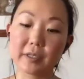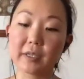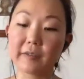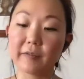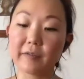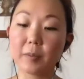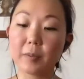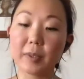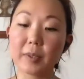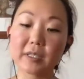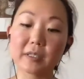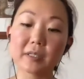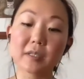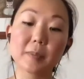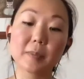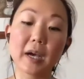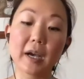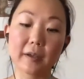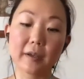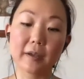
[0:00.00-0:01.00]
Every person's
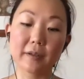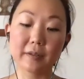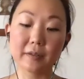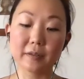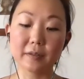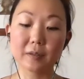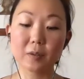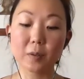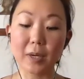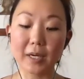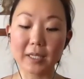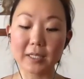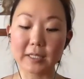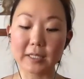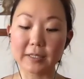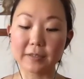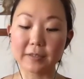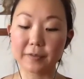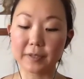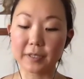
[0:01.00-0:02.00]
path is quite
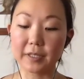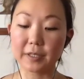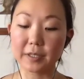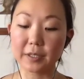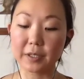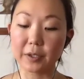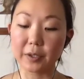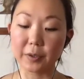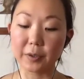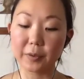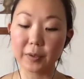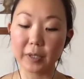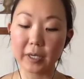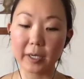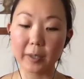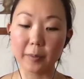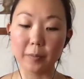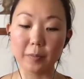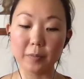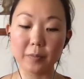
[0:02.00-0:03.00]
different,
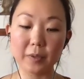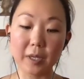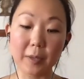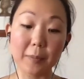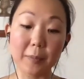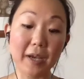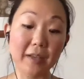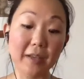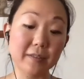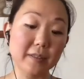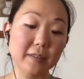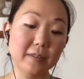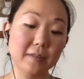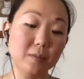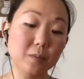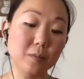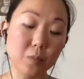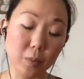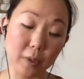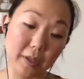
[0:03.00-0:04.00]
their path is
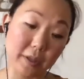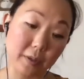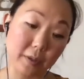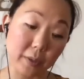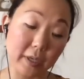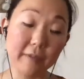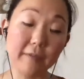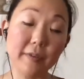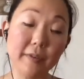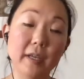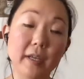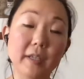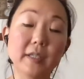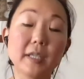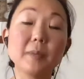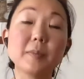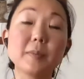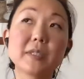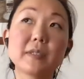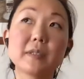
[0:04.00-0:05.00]
whatever they deem
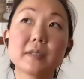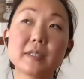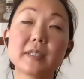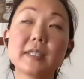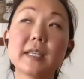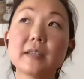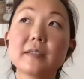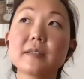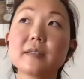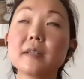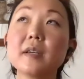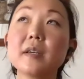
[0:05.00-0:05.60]
as success.